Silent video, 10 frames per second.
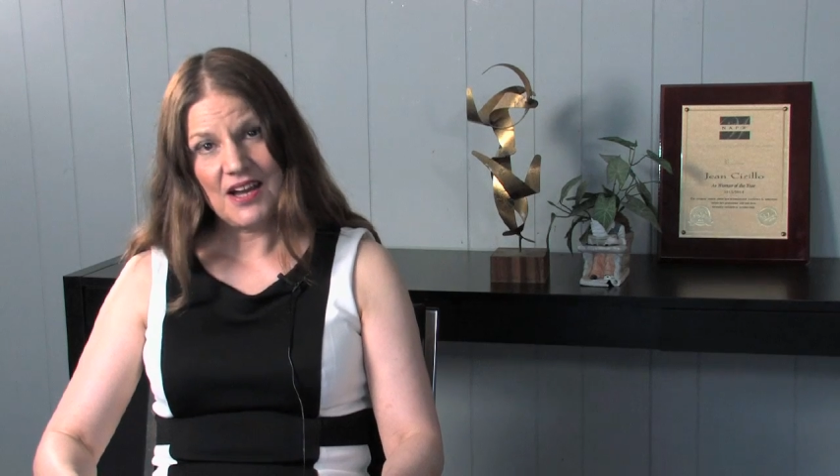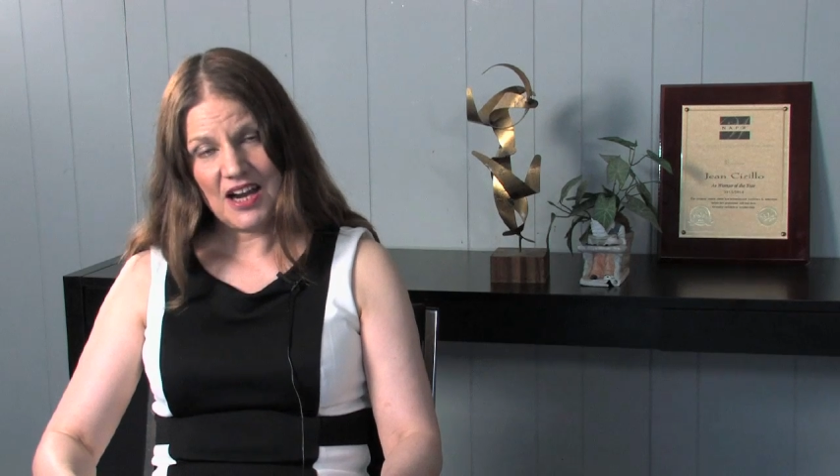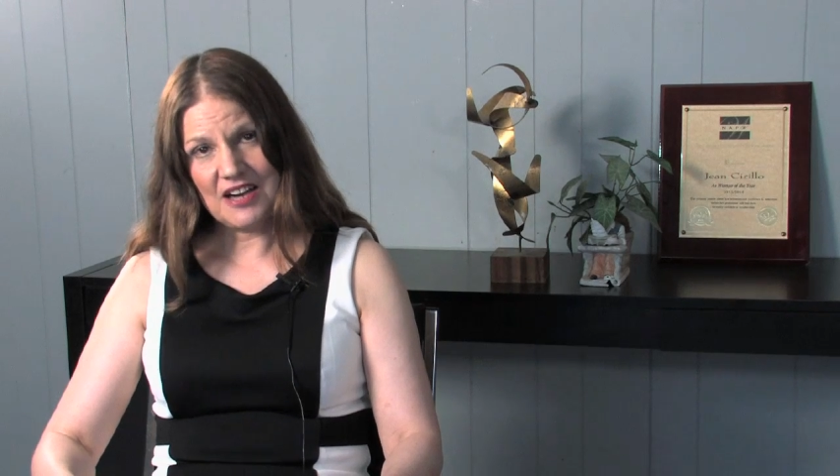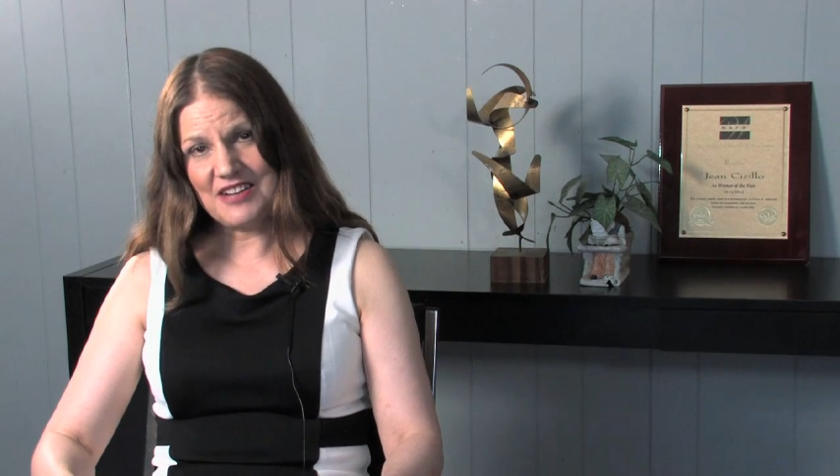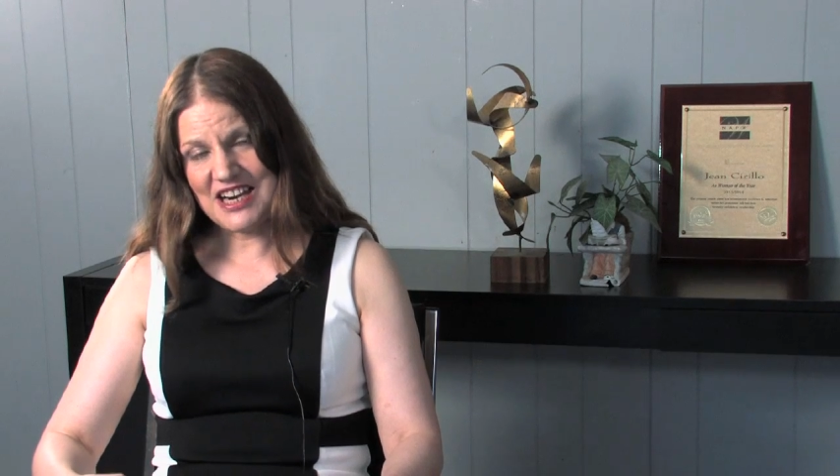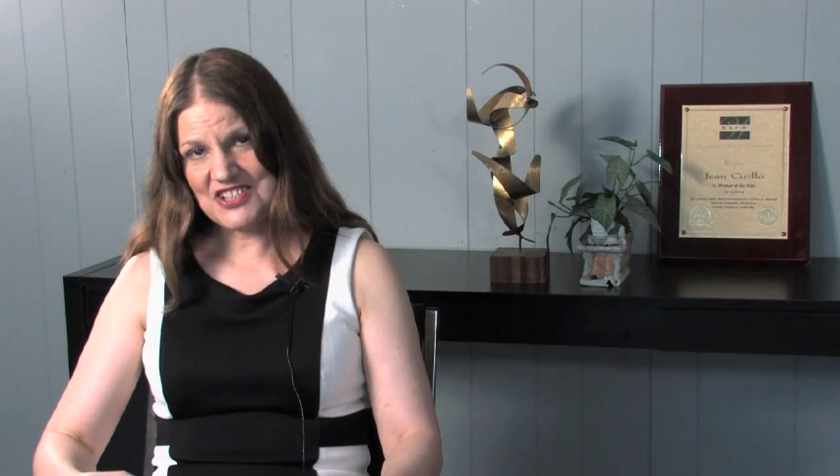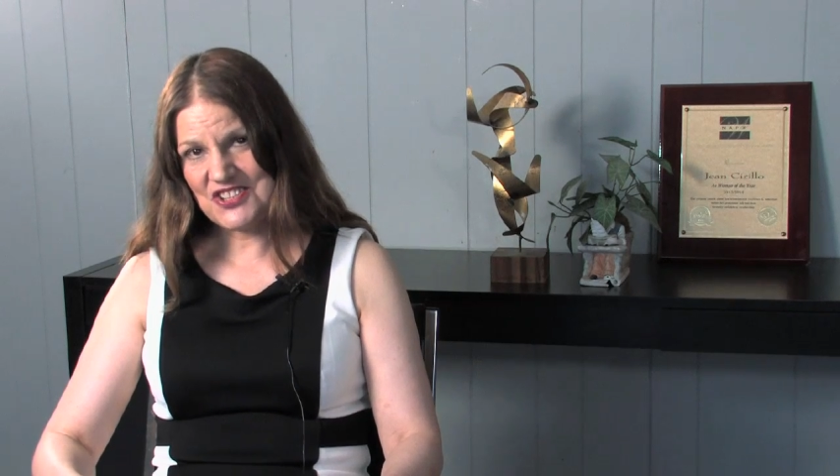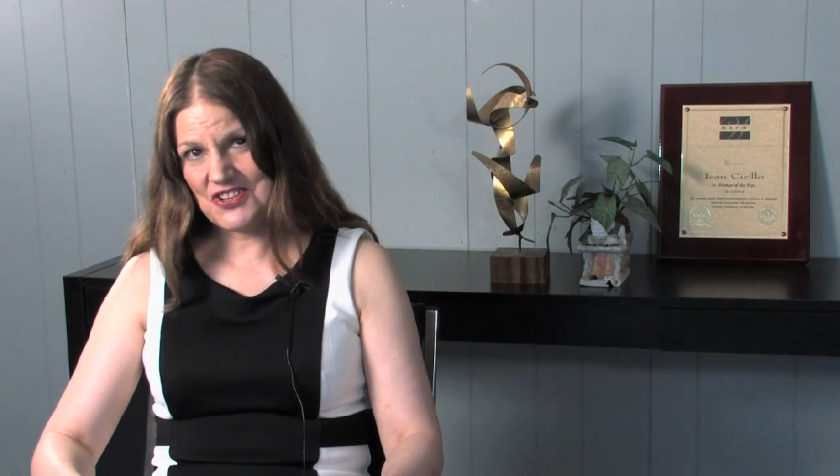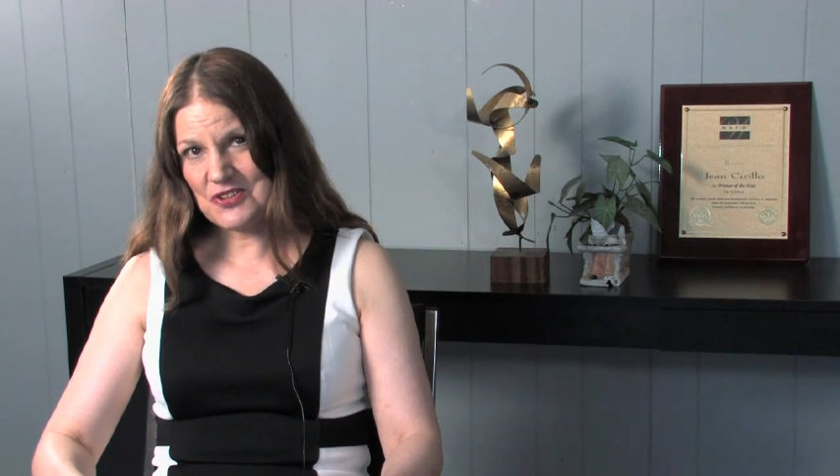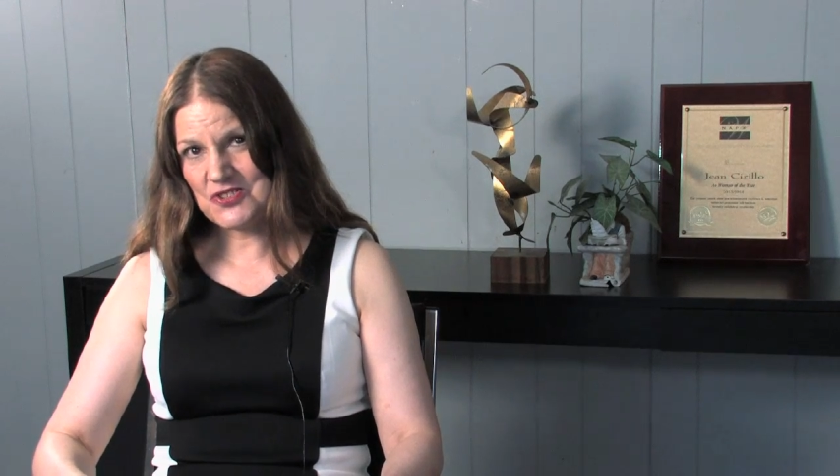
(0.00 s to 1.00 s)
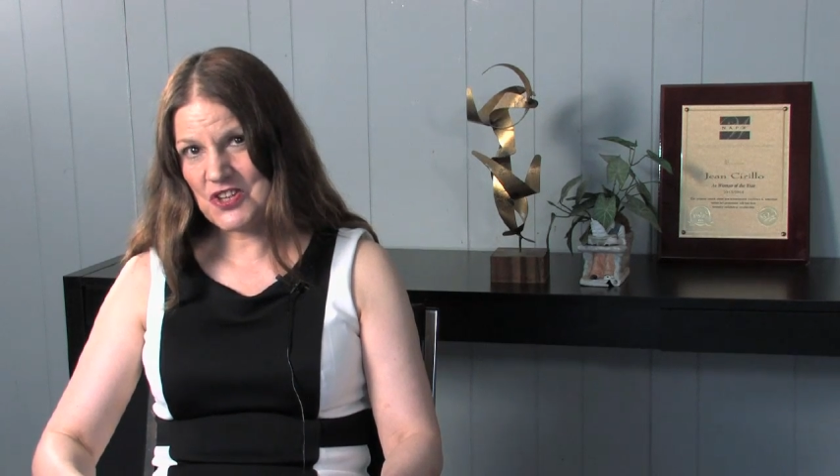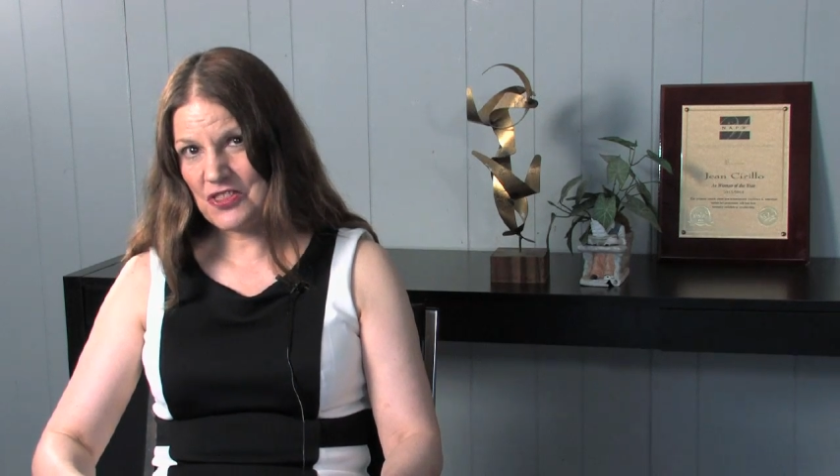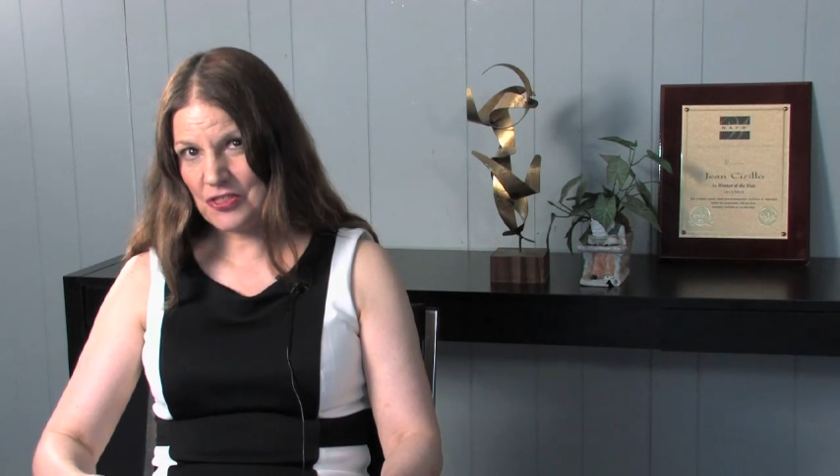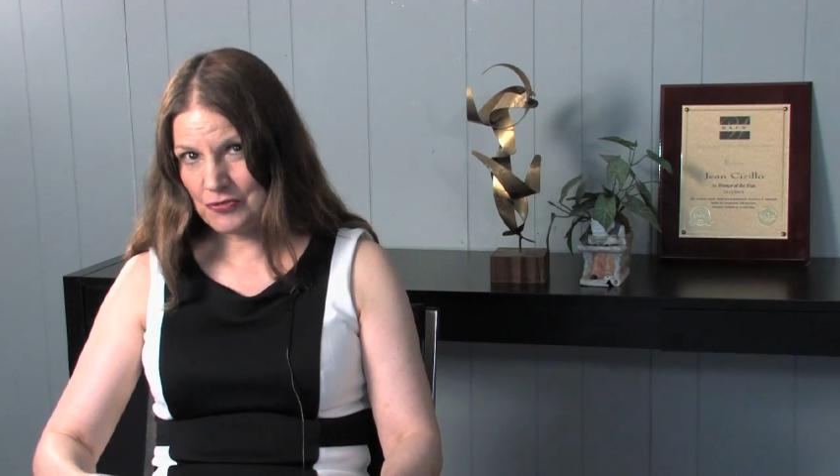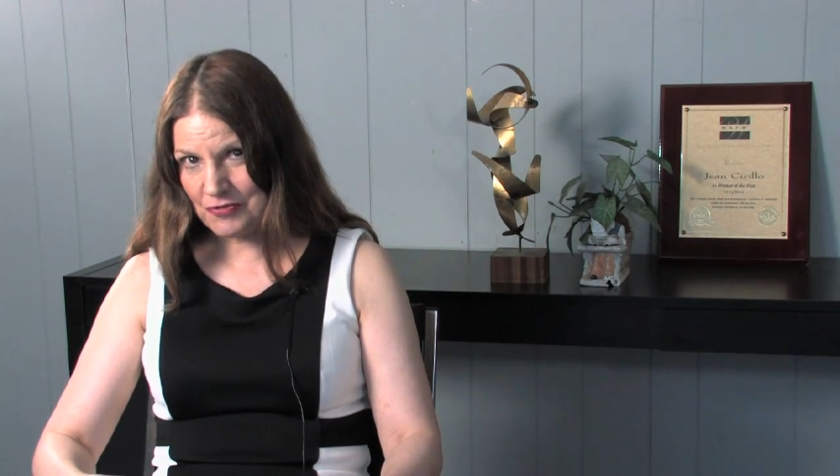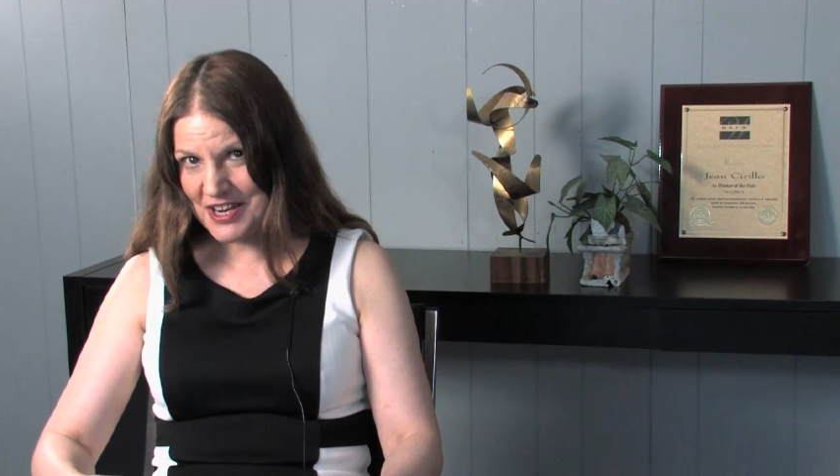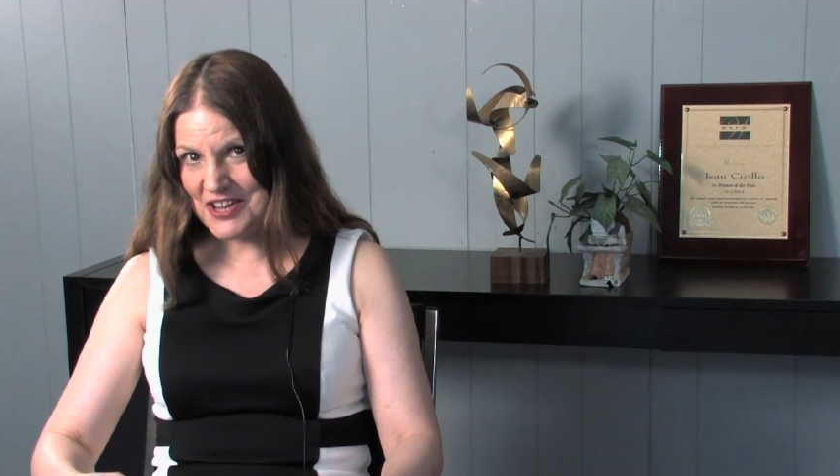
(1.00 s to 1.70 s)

All right, so those are three